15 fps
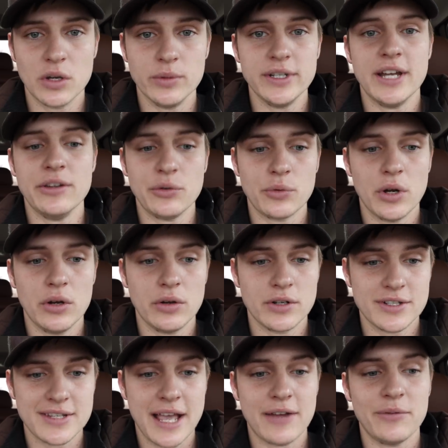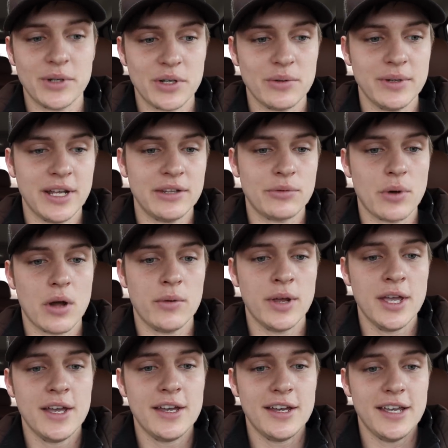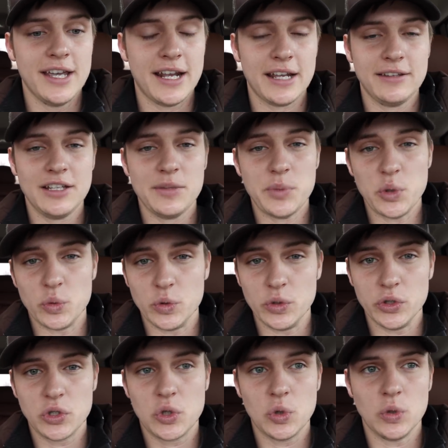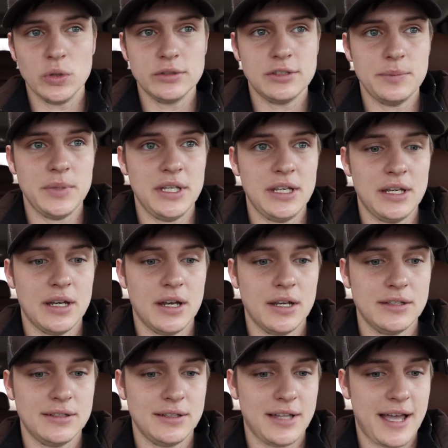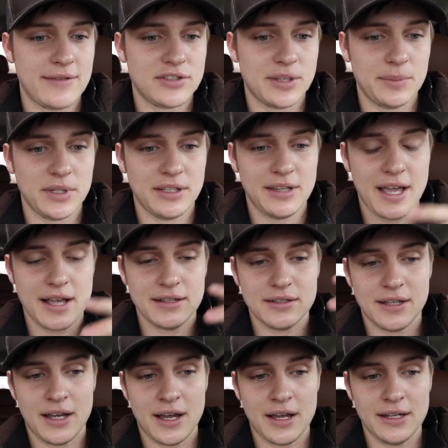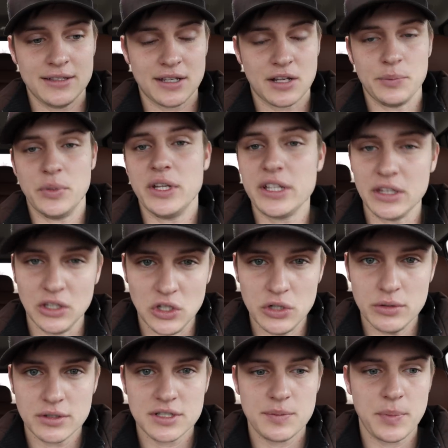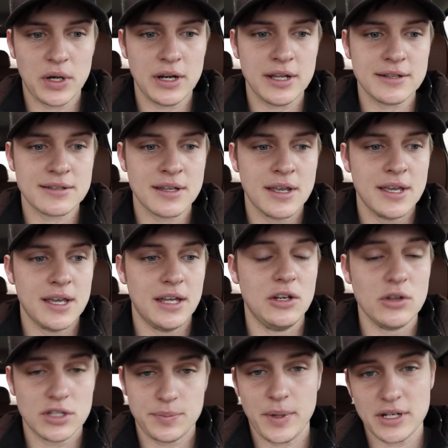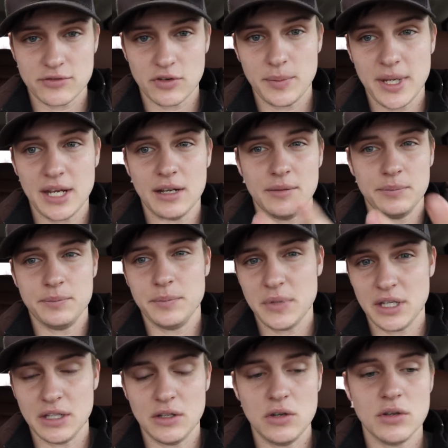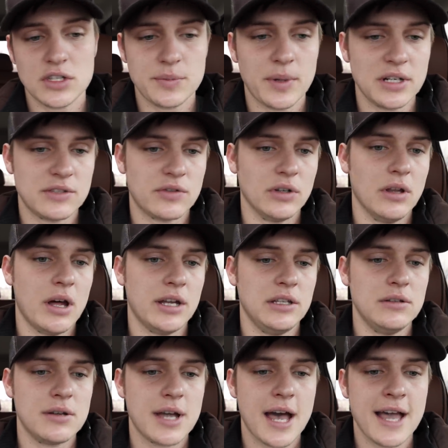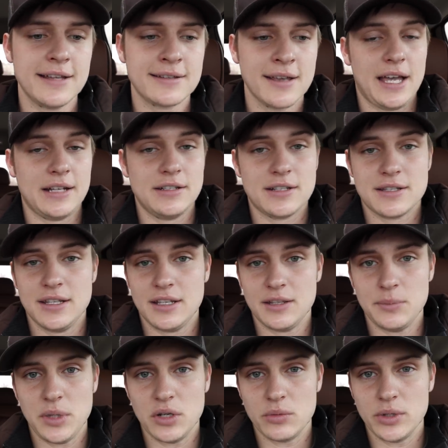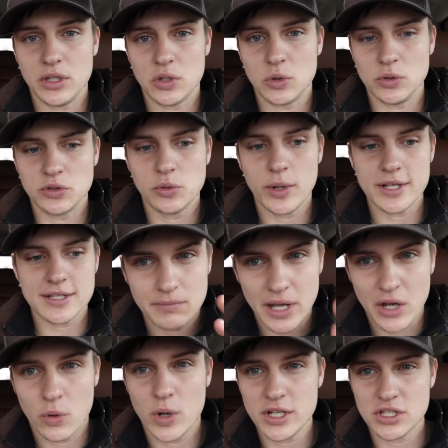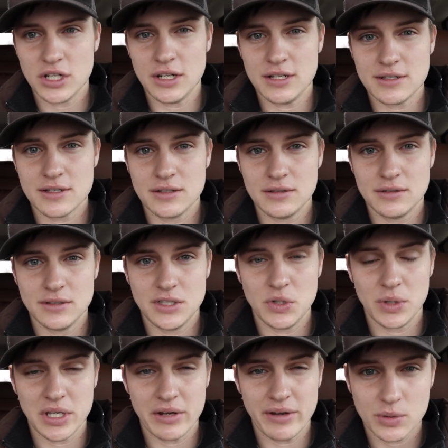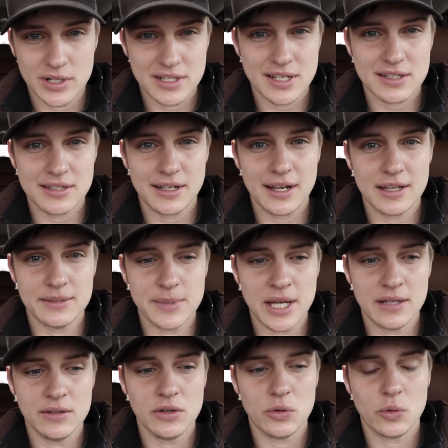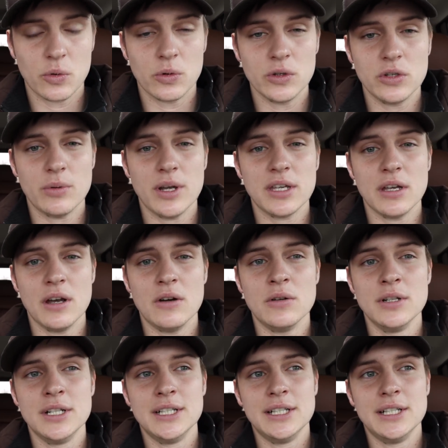going down the road or sat in one going down the road. And I think it'd be really cool to have something that is a completely new experience for me, and it'd be a new experience for a lot of you guys. I just think it'd be a really cool twist. My question is, do I go 2016 LML or do I go